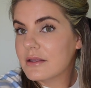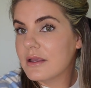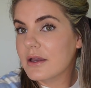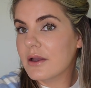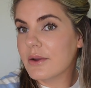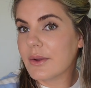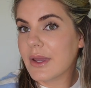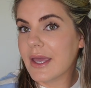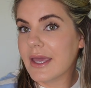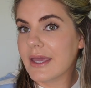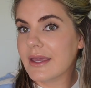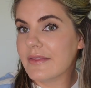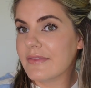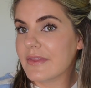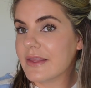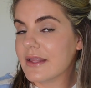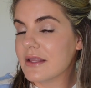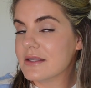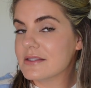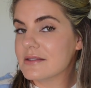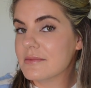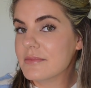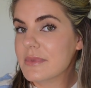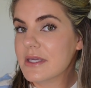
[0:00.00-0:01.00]
Okay, and
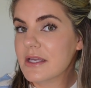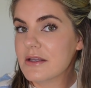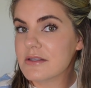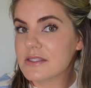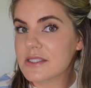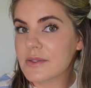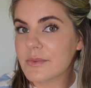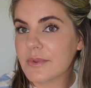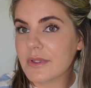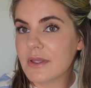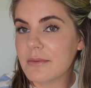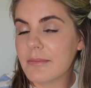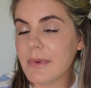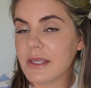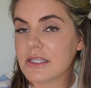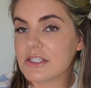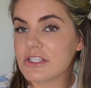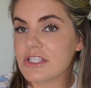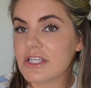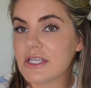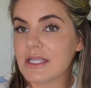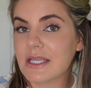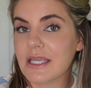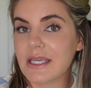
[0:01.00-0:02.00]
then something else I want to
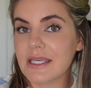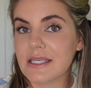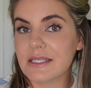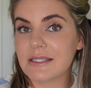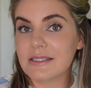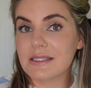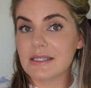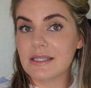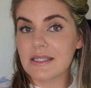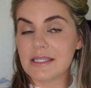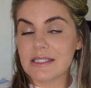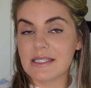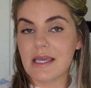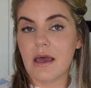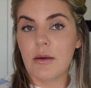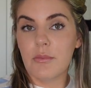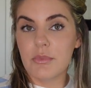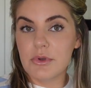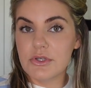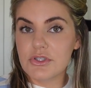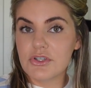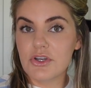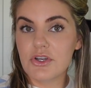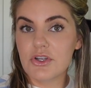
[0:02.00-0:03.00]
mention is the
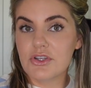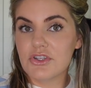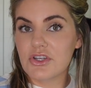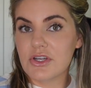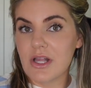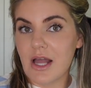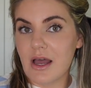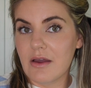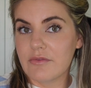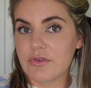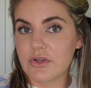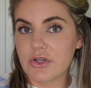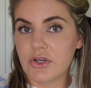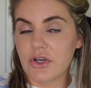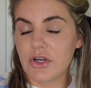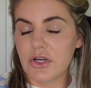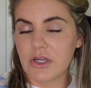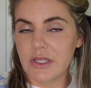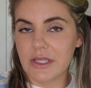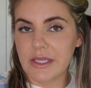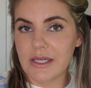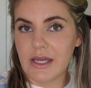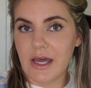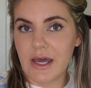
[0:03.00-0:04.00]
temperature you should have your
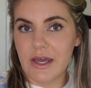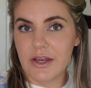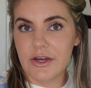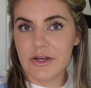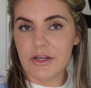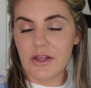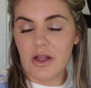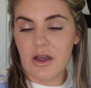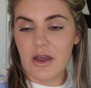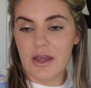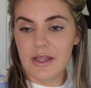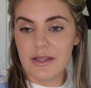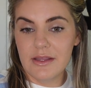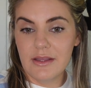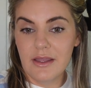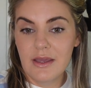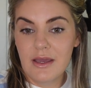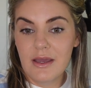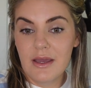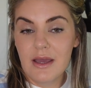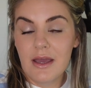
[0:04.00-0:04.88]
curling iron on.